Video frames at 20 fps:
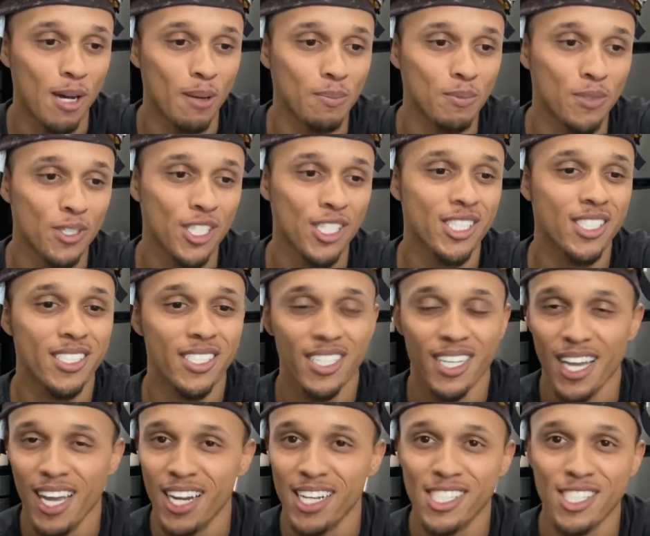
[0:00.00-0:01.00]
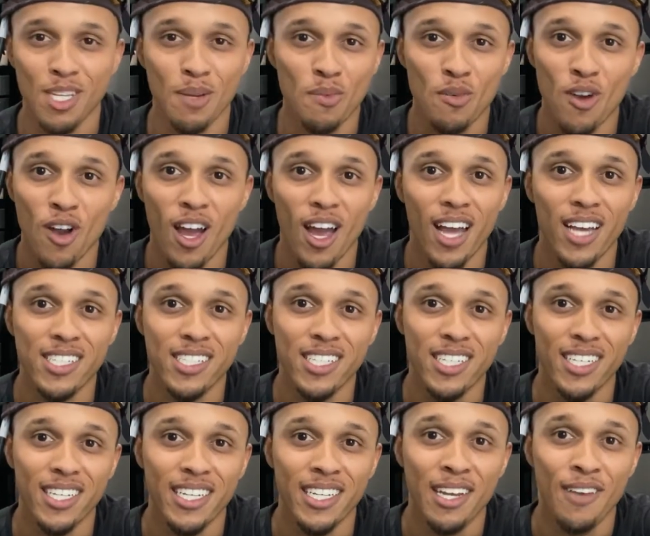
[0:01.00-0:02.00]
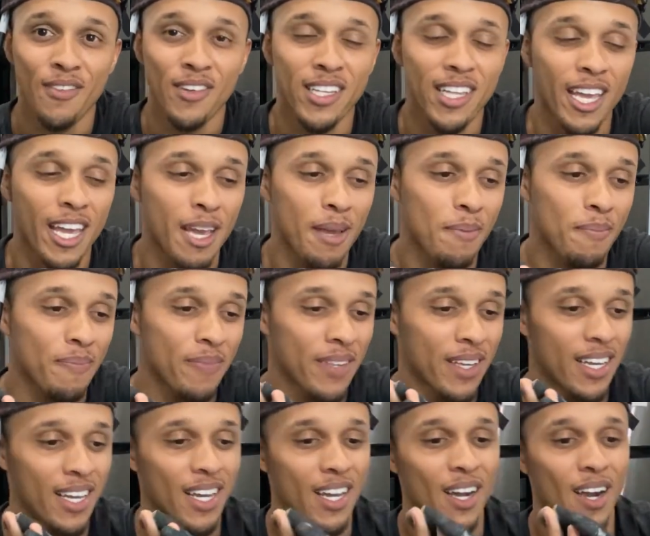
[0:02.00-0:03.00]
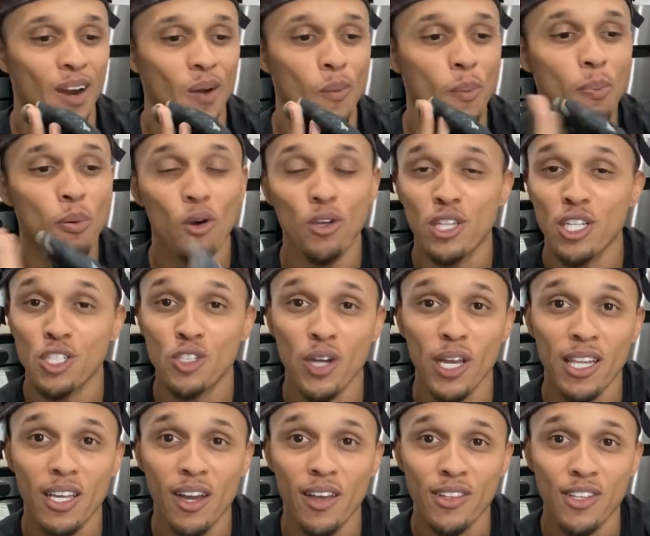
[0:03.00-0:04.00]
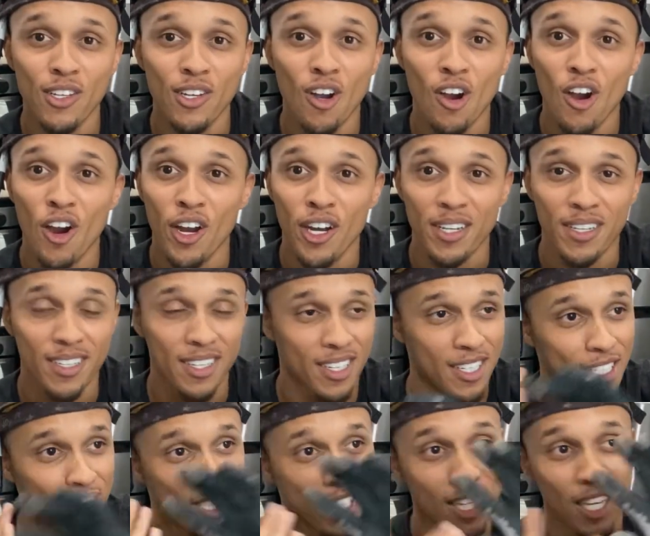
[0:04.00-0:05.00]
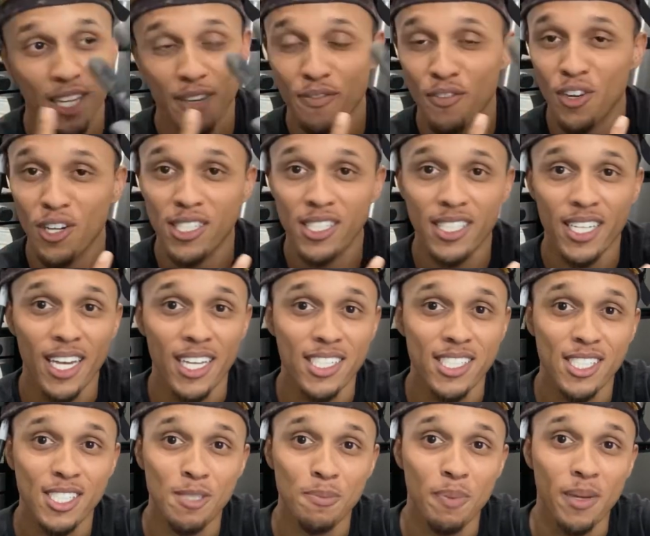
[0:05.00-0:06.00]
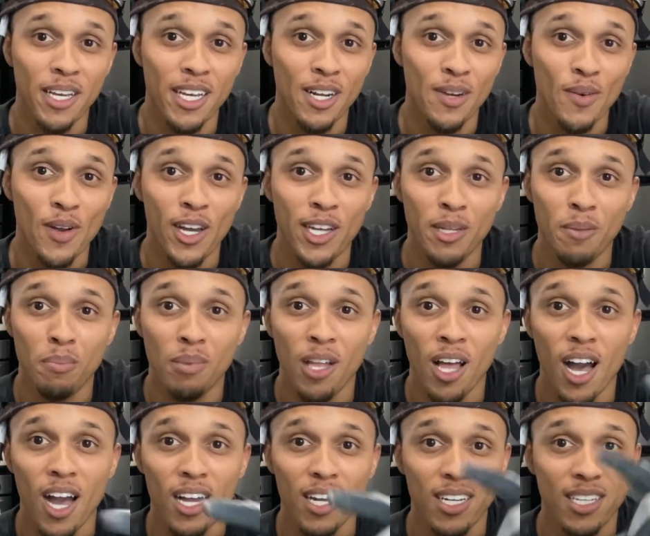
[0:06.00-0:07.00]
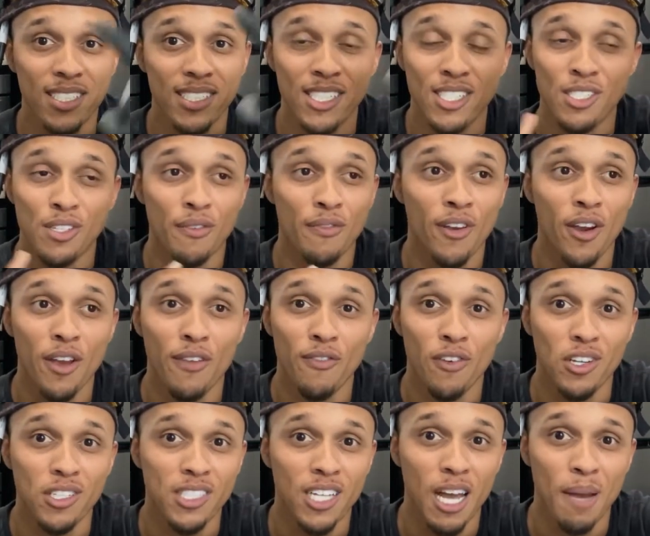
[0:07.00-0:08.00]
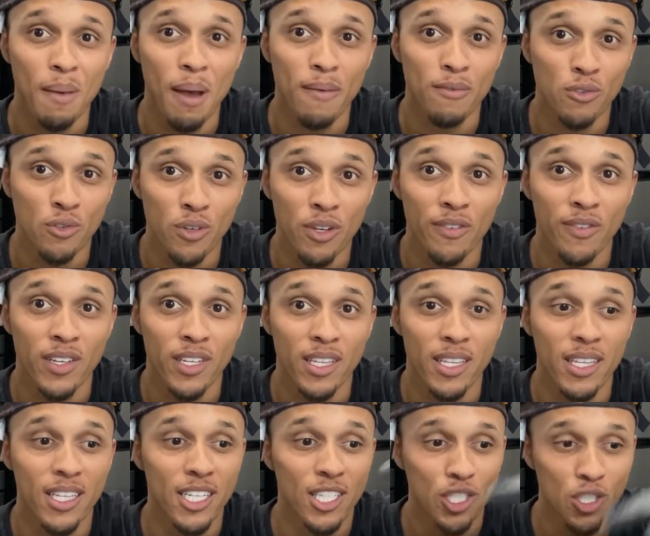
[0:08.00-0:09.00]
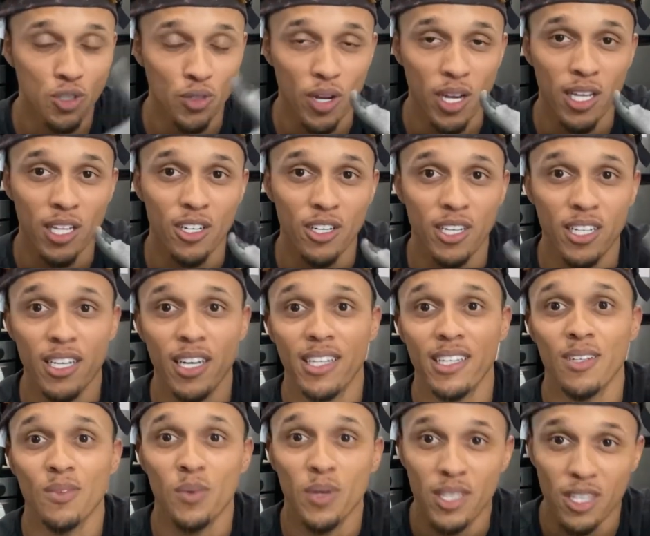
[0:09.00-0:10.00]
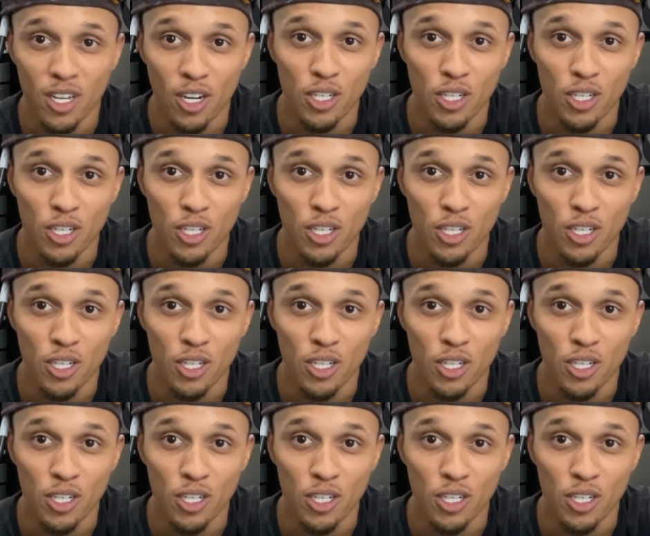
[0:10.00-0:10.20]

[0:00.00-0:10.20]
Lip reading: Just to kind of summarize it and everything, pulled the trailer out the yard, took it for a test spin around the block because this is the very first time I've driven this trailer connected with our